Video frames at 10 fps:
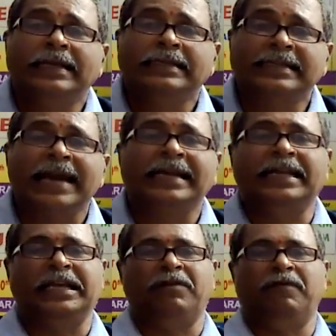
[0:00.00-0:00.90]

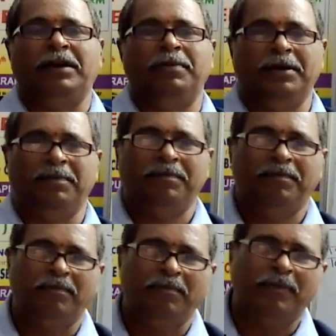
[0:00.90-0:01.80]
Static.
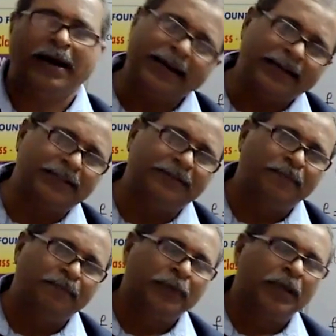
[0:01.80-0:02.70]
Right.
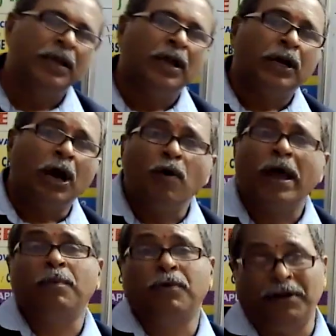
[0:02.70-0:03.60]
Now
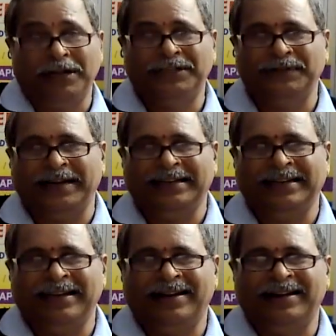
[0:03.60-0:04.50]
I am going
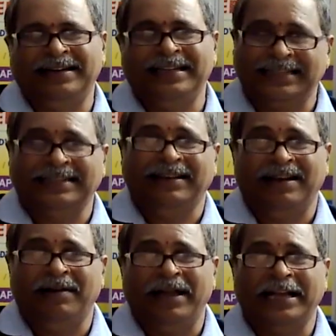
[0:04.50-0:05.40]
to
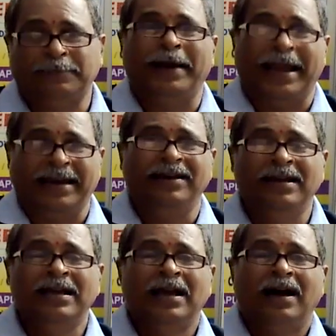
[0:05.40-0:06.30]

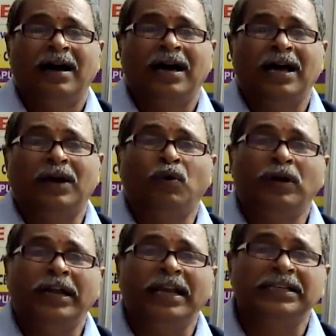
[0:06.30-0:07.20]
explain a
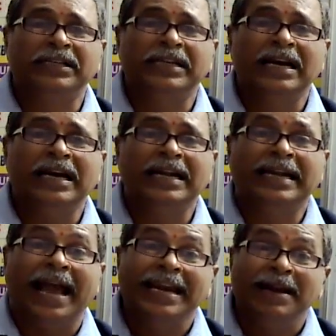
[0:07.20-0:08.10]
rotational
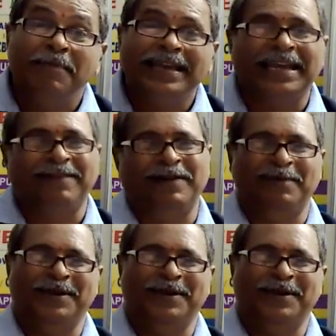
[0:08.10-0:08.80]
dynamic.